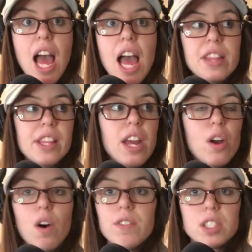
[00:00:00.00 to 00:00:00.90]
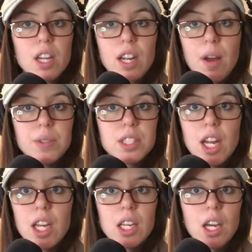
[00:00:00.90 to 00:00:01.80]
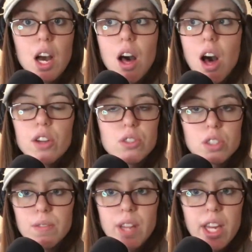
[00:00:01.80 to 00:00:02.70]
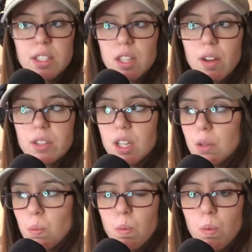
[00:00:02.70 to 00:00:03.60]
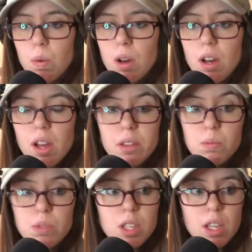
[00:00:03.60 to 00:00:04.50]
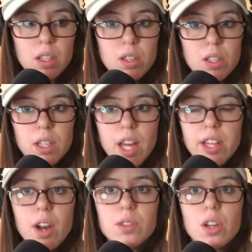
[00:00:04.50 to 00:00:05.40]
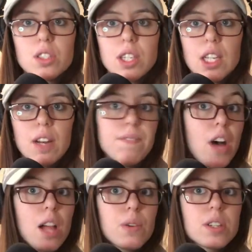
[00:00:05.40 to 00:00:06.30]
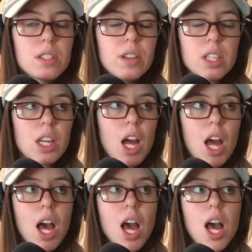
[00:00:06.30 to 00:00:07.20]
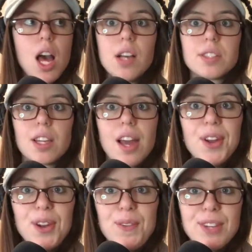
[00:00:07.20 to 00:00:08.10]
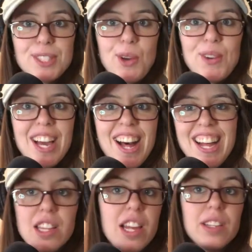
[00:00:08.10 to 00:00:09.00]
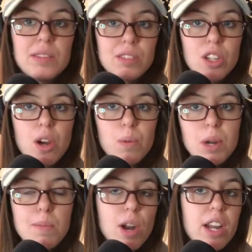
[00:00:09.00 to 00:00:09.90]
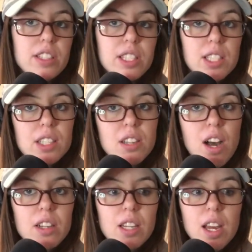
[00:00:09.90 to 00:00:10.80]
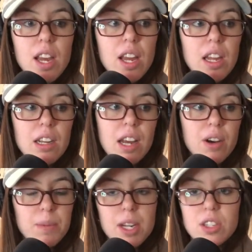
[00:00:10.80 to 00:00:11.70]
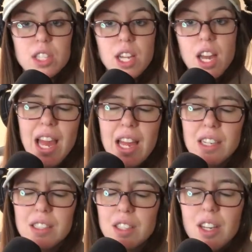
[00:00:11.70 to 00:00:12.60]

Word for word: and then all of a sudden I was getting hundreds of likes, and I was like, uh, it was like literally, and then I was all of a sudden getting followers, and I was like, uh, I was like, I don't know what's going on. Then it, you know, rebranded to TikTok, and now I'm here today, and